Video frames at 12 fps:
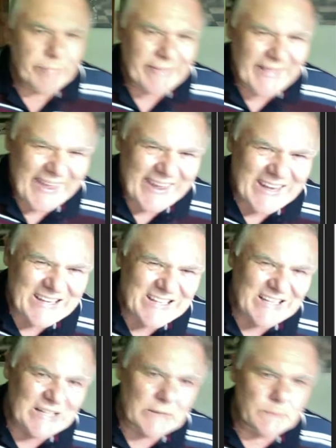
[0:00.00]
and
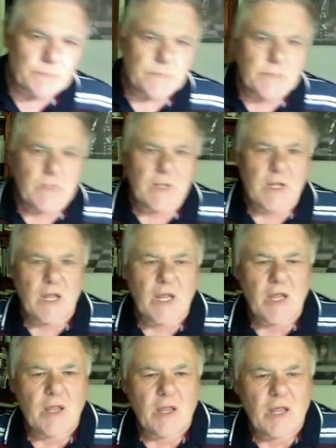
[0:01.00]

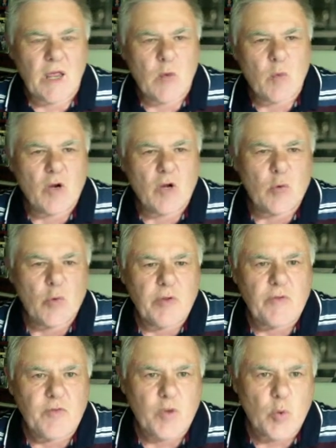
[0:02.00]
we're going to
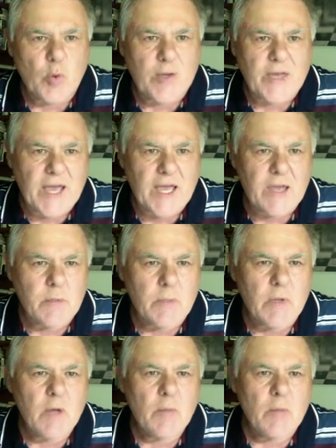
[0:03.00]
review a game
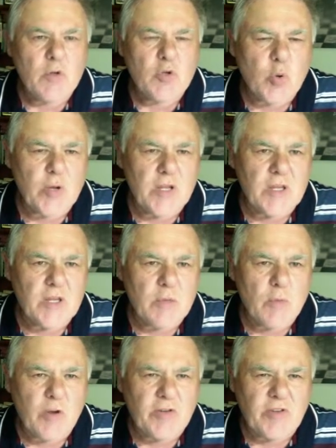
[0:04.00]
between the
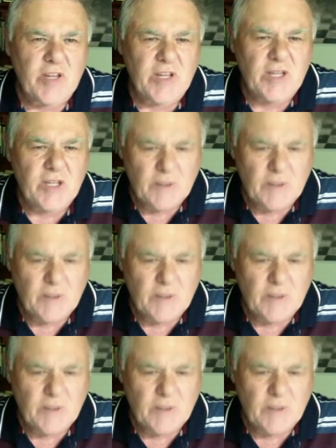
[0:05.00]
mighty